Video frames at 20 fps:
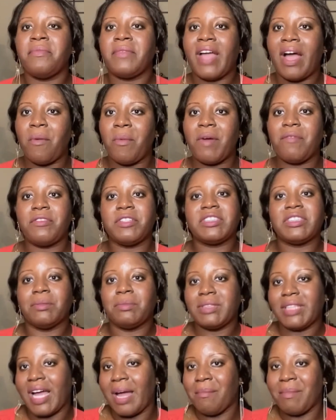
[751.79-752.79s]
However,
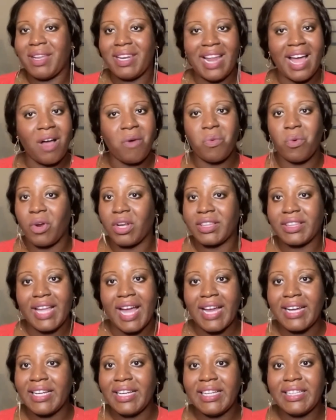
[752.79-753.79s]
sometimes it may not work
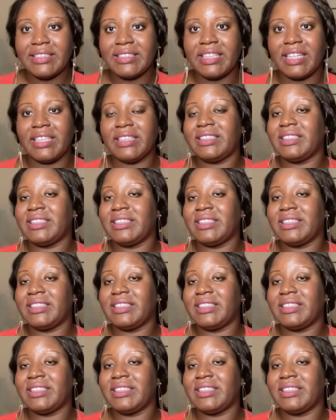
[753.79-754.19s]
that easy.